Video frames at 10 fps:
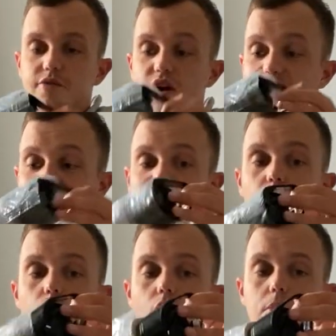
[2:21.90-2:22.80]
A nice
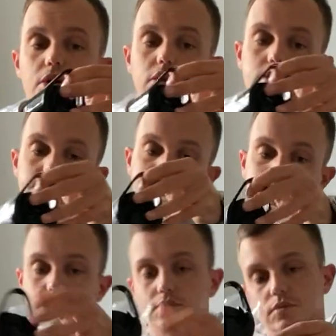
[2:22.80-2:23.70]
little water bottle,
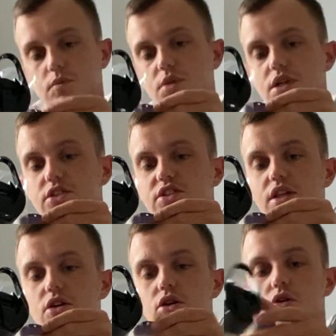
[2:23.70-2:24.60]

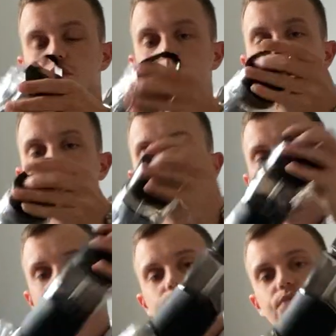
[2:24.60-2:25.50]
silicone grip water
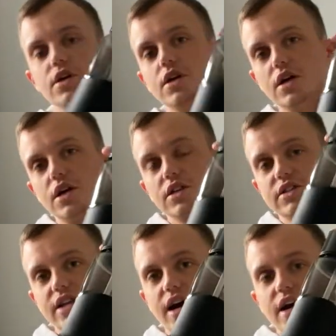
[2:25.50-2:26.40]
bottle.
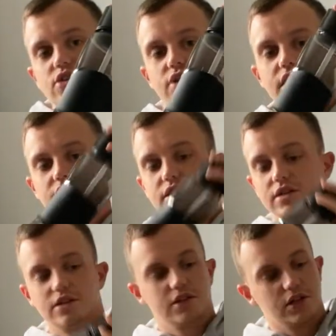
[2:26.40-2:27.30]
Stay hydrated,
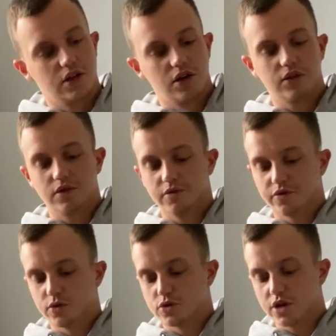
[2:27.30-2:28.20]

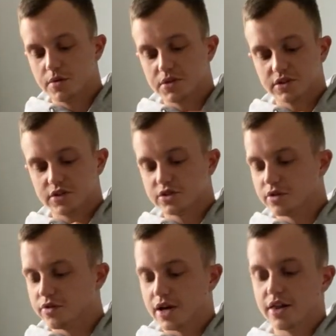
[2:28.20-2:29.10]
through treatments and
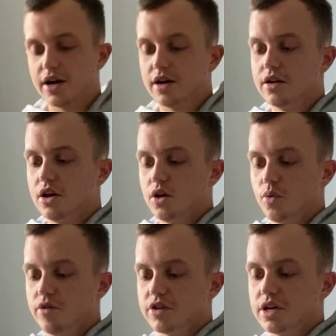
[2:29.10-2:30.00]
stuff like that.
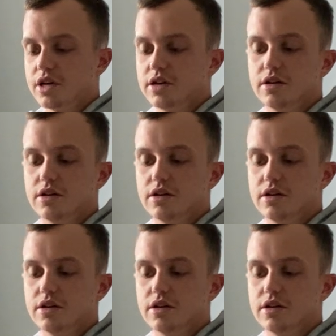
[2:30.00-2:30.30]
With